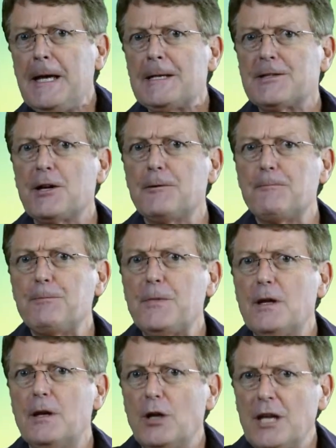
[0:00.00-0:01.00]
So
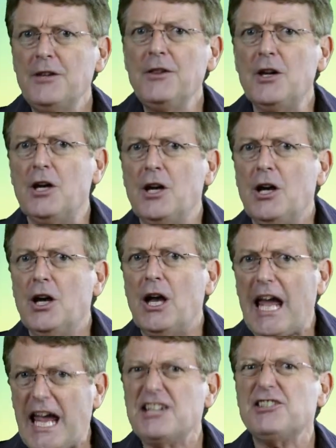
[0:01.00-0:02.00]
in the
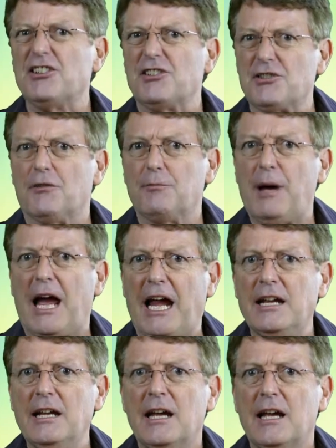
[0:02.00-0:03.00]
essence of
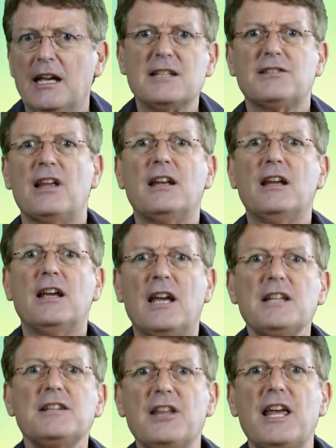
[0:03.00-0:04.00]
pain is that
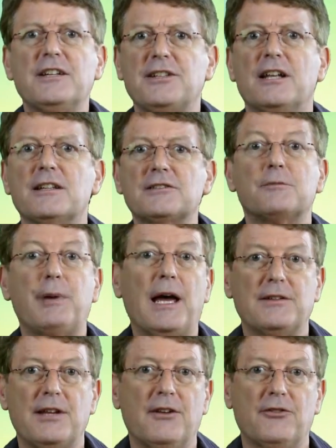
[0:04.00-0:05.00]
it's there to tell us to pay
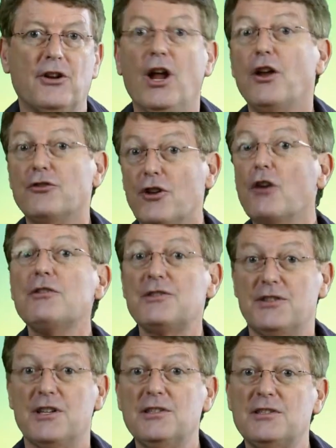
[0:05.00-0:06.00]
attention. Notice
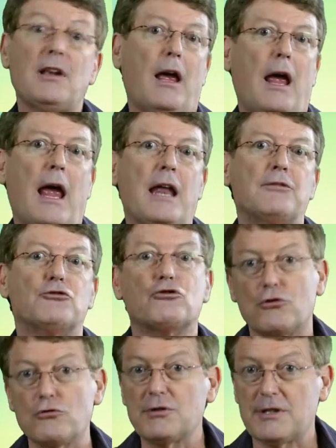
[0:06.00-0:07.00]
this and
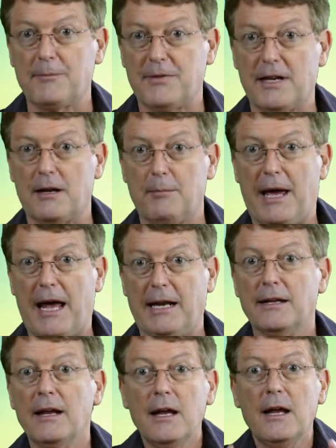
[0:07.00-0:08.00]
do something about
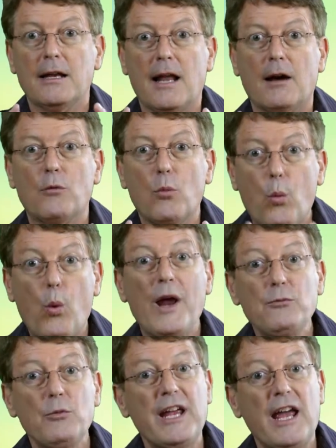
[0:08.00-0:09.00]
it. Now,
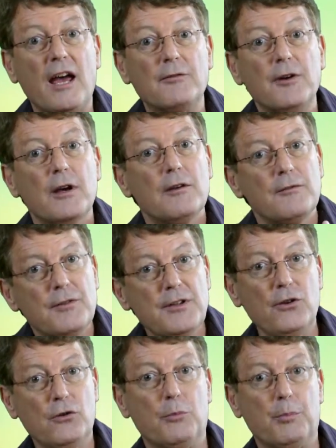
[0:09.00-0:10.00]
when we have
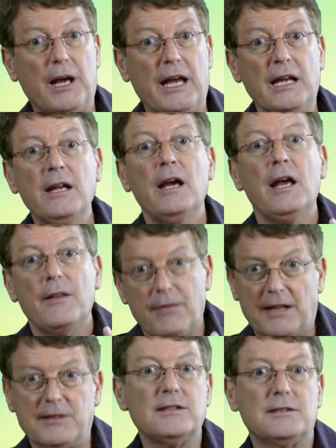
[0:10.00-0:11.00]
physical pain,
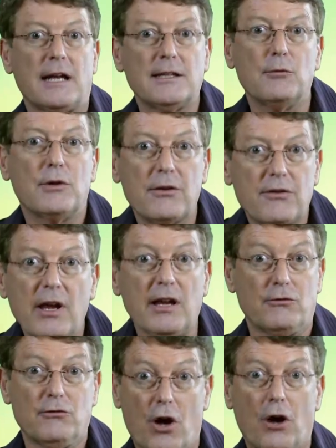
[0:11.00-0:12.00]
that's exactly what it's
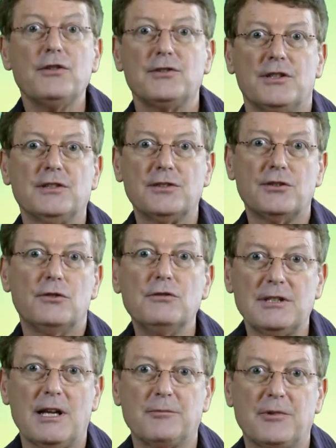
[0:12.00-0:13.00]
saying. Notice this and do
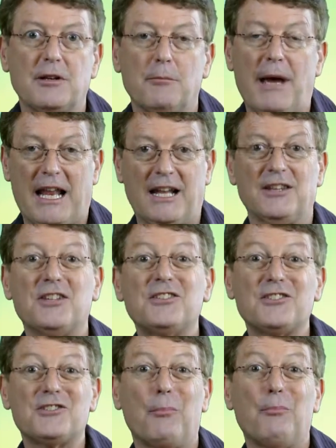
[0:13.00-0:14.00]
something about it. This
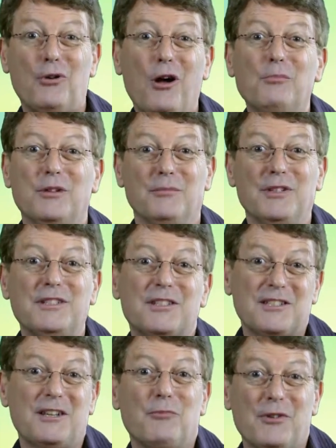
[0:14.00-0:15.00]
is a problem. This
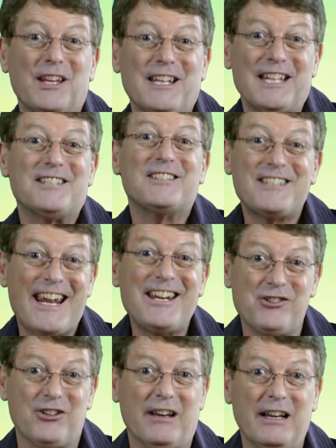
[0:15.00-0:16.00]
is somewhere that needs
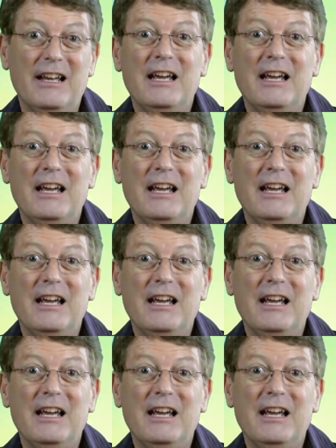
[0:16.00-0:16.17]
attention.